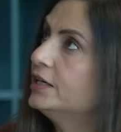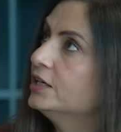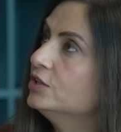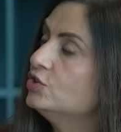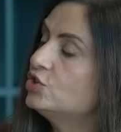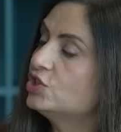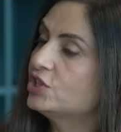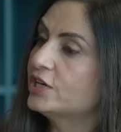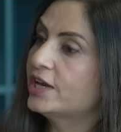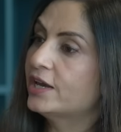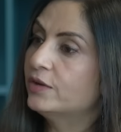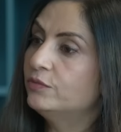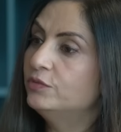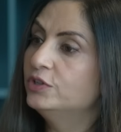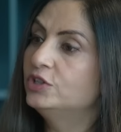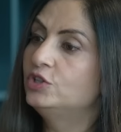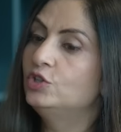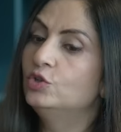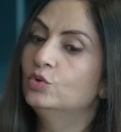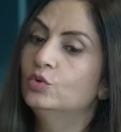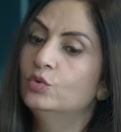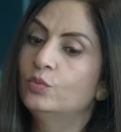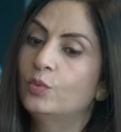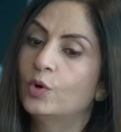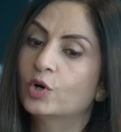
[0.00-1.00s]
can share with
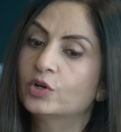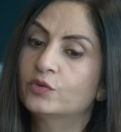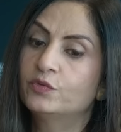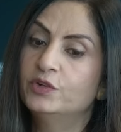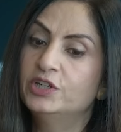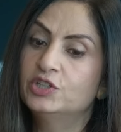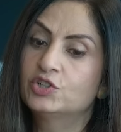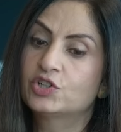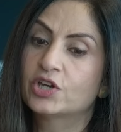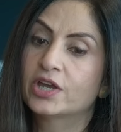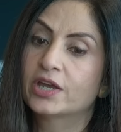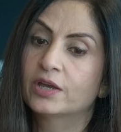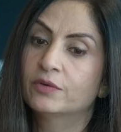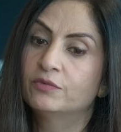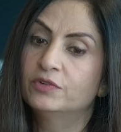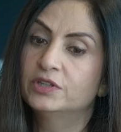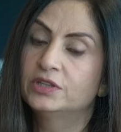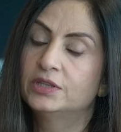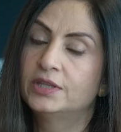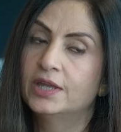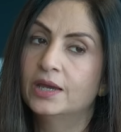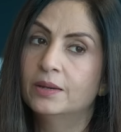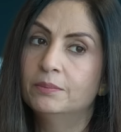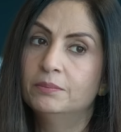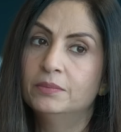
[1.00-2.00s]
you what we share
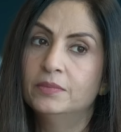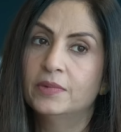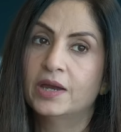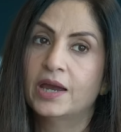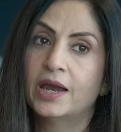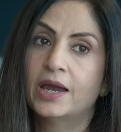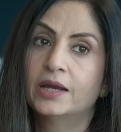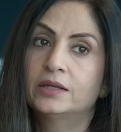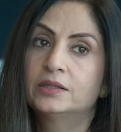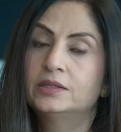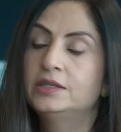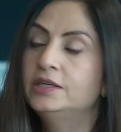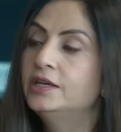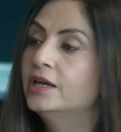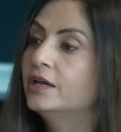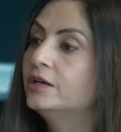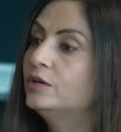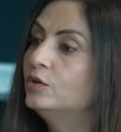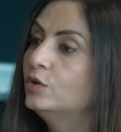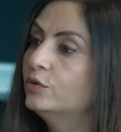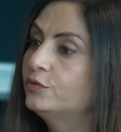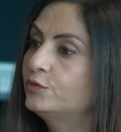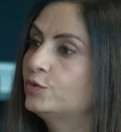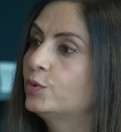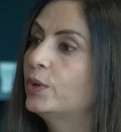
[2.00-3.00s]
with them at the
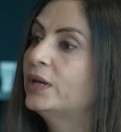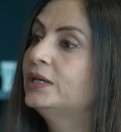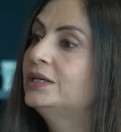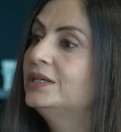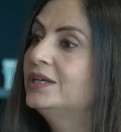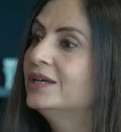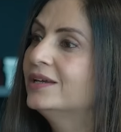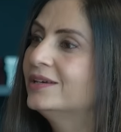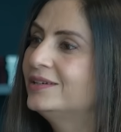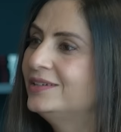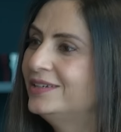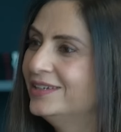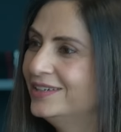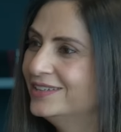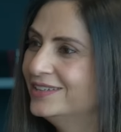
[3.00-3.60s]
end of 28